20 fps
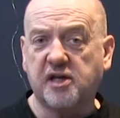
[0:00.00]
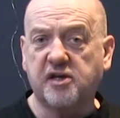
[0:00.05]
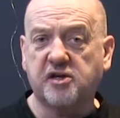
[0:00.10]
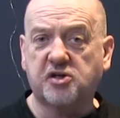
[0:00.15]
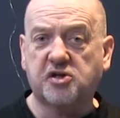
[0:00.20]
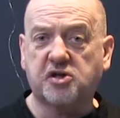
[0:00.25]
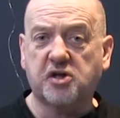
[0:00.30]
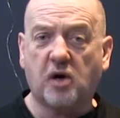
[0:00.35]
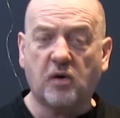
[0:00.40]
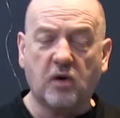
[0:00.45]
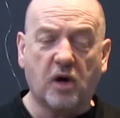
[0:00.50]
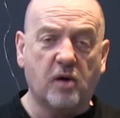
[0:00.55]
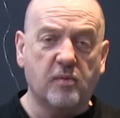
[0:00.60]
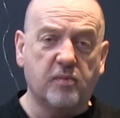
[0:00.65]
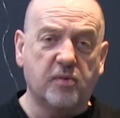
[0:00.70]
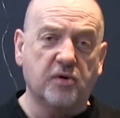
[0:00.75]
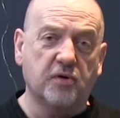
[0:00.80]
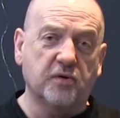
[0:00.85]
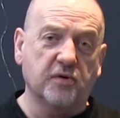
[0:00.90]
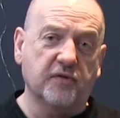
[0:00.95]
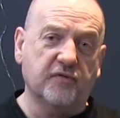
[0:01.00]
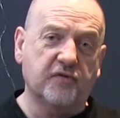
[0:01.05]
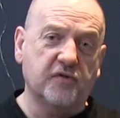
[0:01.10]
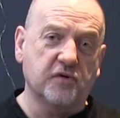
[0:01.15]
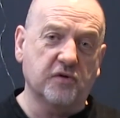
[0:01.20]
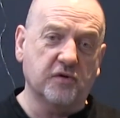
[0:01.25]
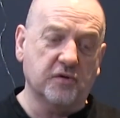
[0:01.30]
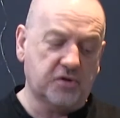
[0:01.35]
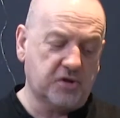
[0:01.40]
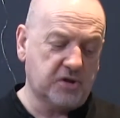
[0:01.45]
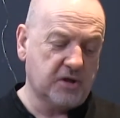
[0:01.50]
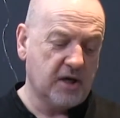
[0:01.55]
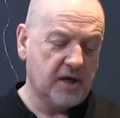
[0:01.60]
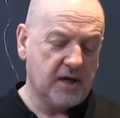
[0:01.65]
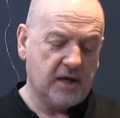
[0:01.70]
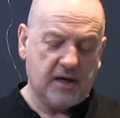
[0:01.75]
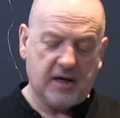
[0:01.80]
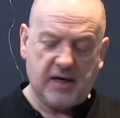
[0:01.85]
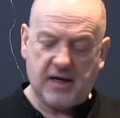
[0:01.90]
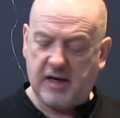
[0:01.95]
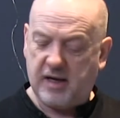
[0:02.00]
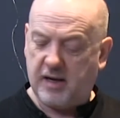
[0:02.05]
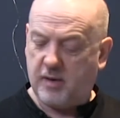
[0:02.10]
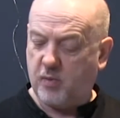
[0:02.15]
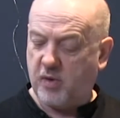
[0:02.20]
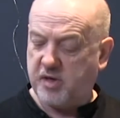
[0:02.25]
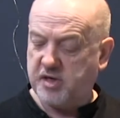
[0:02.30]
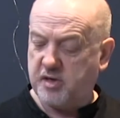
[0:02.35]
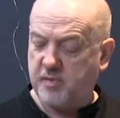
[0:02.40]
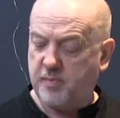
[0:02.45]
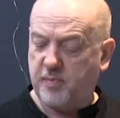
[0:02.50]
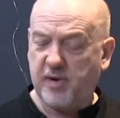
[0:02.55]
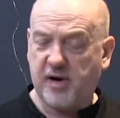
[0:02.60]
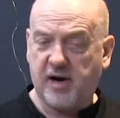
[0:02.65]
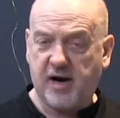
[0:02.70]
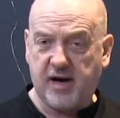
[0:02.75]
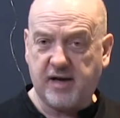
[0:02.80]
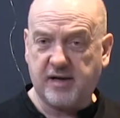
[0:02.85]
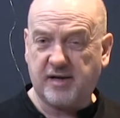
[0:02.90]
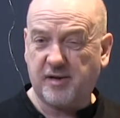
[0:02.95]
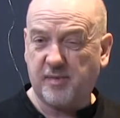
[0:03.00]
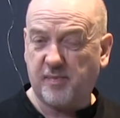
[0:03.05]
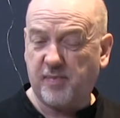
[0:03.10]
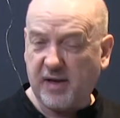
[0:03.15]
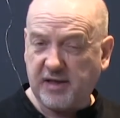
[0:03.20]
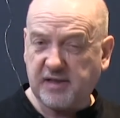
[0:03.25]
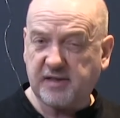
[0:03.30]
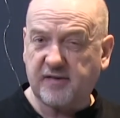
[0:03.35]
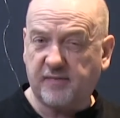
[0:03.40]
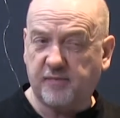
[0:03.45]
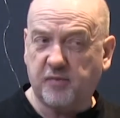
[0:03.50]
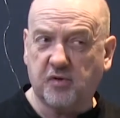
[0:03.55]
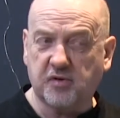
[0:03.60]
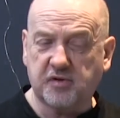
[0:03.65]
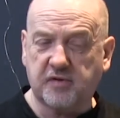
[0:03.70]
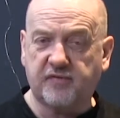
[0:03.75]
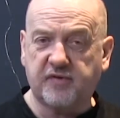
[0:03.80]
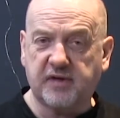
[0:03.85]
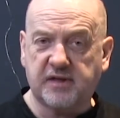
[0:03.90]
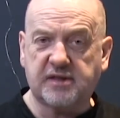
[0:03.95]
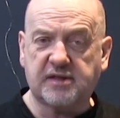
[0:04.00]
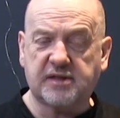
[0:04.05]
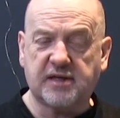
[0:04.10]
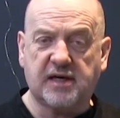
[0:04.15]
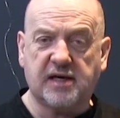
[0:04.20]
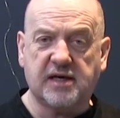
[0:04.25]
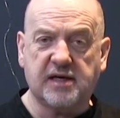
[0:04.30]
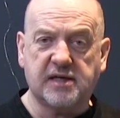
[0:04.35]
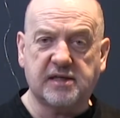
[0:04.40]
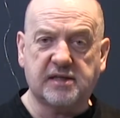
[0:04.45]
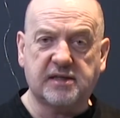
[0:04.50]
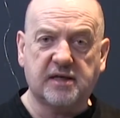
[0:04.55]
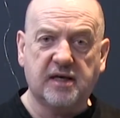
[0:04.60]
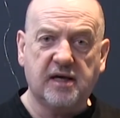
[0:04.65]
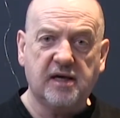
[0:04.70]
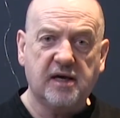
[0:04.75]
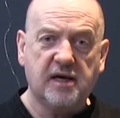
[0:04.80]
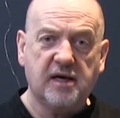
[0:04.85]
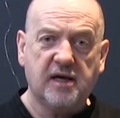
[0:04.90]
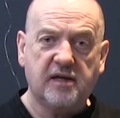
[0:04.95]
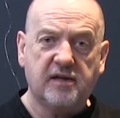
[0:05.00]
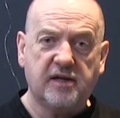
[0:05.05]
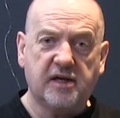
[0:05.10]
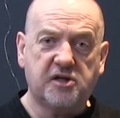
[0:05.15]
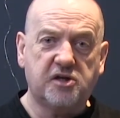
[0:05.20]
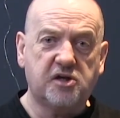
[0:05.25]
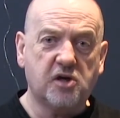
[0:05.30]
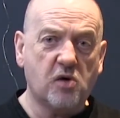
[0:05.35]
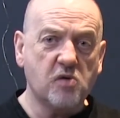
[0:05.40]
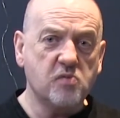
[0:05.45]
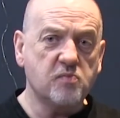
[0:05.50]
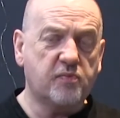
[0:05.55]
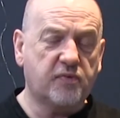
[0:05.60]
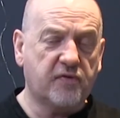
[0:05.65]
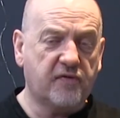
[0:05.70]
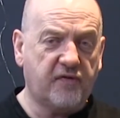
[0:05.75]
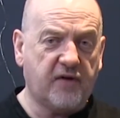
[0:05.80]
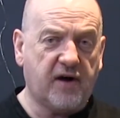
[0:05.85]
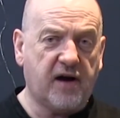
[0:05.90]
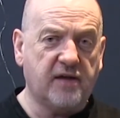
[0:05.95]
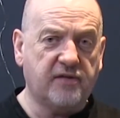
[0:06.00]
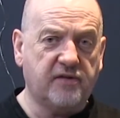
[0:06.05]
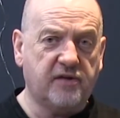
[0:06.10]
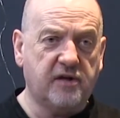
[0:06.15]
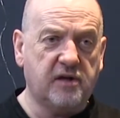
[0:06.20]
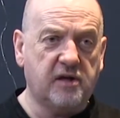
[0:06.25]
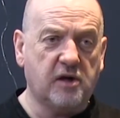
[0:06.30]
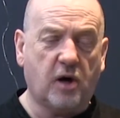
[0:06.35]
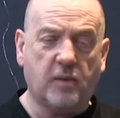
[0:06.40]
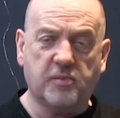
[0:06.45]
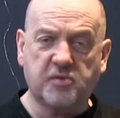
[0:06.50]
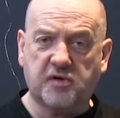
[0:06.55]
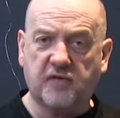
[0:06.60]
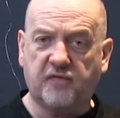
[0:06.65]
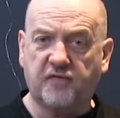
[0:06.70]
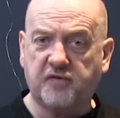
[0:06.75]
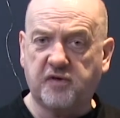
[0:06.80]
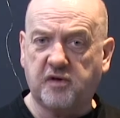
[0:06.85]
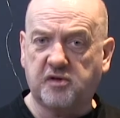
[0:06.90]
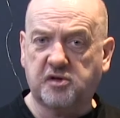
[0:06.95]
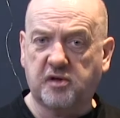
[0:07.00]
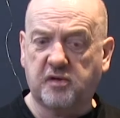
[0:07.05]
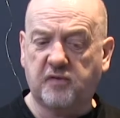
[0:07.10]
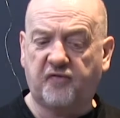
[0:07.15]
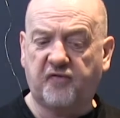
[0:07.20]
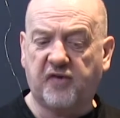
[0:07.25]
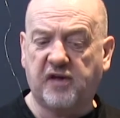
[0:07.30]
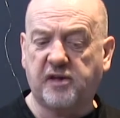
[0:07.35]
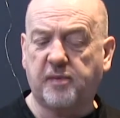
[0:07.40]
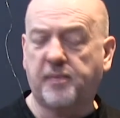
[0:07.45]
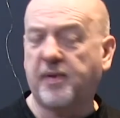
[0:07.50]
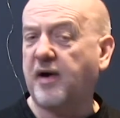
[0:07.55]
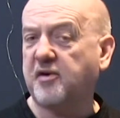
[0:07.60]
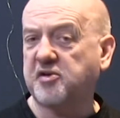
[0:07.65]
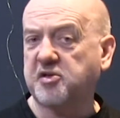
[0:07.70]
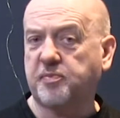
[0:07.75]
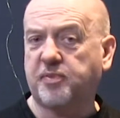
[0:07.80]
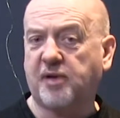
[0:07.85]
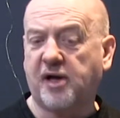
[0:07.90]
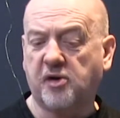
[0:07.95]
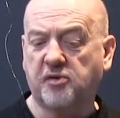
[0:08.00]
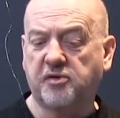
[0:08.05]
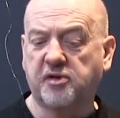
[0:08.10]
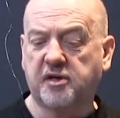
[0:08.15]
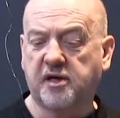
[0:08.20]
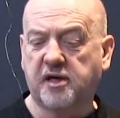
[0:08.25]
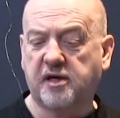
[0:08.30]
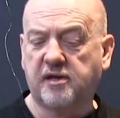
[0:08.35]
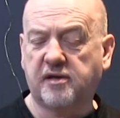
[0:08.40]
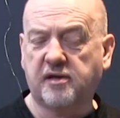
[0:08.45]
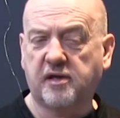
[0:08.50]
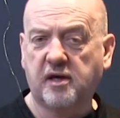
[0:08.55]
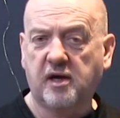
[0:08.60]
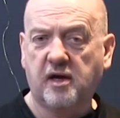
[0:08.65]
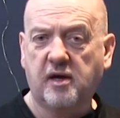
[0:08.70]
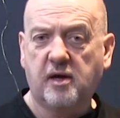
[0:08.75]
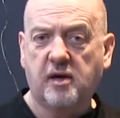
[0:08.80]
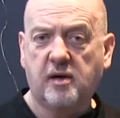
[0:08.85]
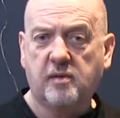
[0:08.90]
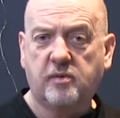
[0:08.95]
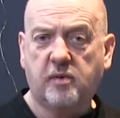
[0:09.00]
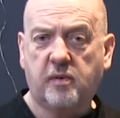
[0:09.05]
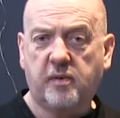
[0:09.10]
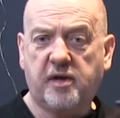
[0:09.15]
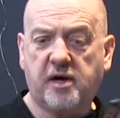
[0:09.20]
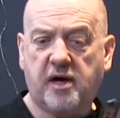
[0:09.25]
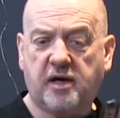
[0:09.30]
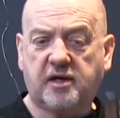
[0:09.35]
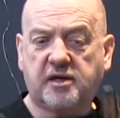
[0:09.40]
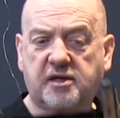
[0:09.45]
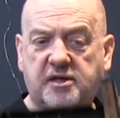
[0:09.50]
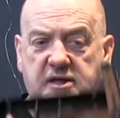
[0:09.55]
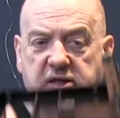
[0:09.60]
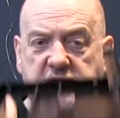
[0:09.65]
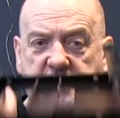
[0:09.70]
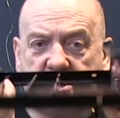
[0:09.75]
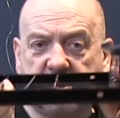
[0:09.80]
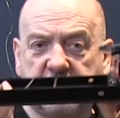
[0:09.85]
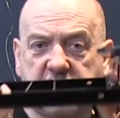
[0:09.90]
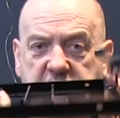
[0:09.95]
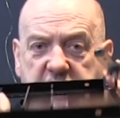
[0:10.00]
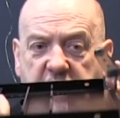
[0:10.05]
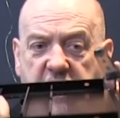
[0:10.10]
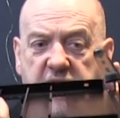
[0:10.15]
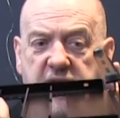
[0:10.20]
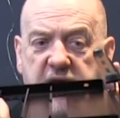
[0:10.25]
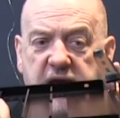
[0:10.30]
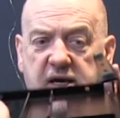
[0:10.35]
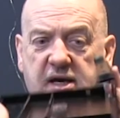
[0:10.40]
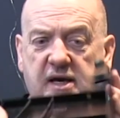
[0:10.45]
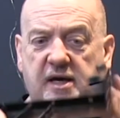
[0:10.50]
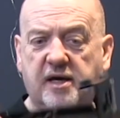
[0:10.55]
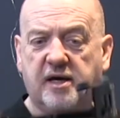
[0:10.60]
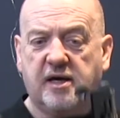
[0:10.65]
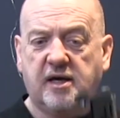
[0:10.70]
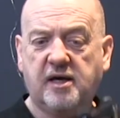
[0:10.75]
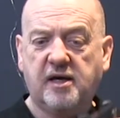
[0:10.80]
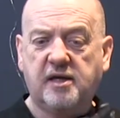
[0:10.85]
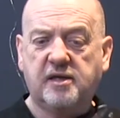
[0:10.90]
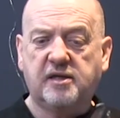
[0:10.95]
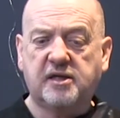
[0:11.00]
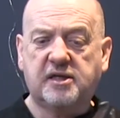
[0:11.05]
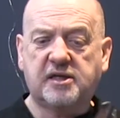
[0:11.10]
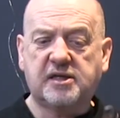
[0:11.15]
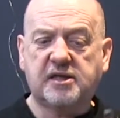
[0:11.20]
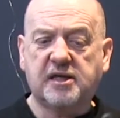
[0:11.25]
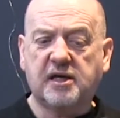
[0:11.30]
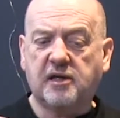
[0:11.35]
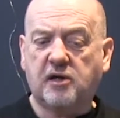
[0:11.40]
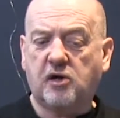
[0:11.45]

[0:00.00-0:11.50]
the solo board, of course, when you buy competitive boards of this size, they don't provide the option for you to fit the power supply underneath. But with our consistent design here, there's still